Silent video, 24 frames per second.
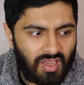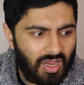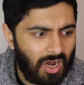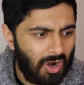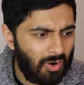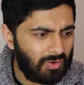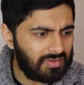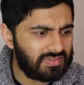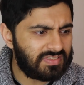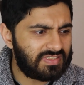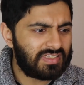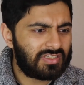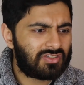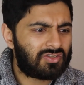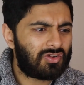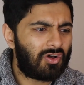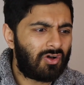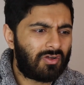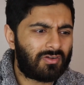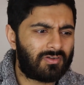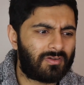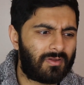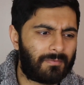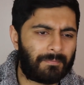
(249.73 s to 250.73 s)
I want to see
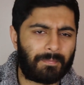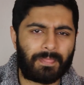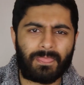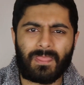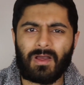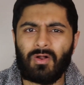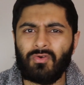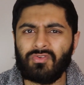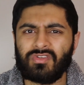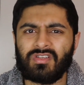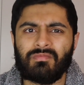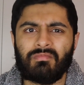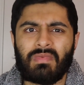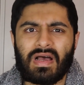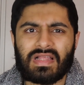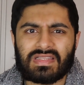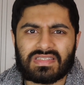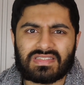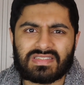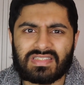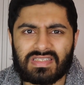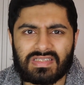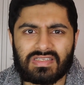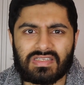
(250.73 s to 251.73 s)
Tottenham. I want to see Man
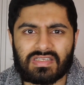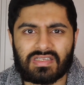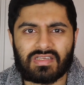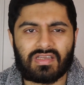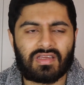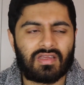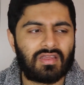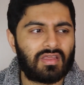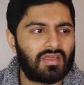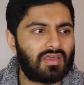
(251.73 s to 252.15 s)
City.